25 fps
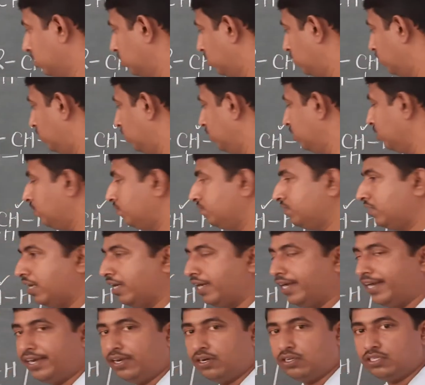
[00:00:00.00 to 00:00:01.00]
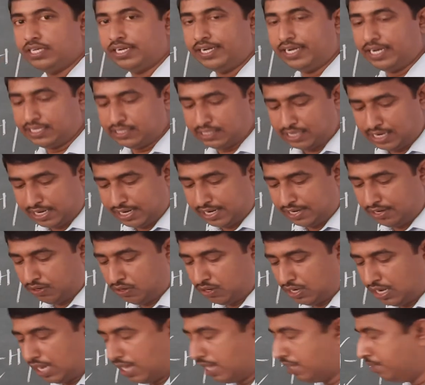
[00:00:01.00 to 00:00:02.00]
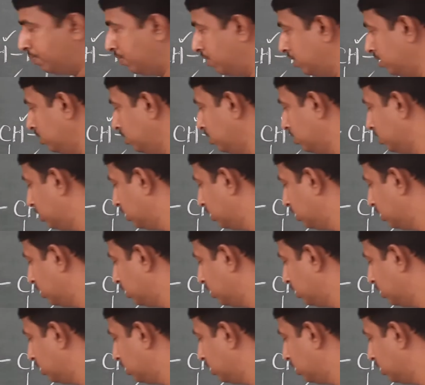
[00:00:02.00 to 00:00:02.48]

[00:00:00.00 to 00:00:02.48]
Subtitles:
One of the hydrogen it is added to carbon,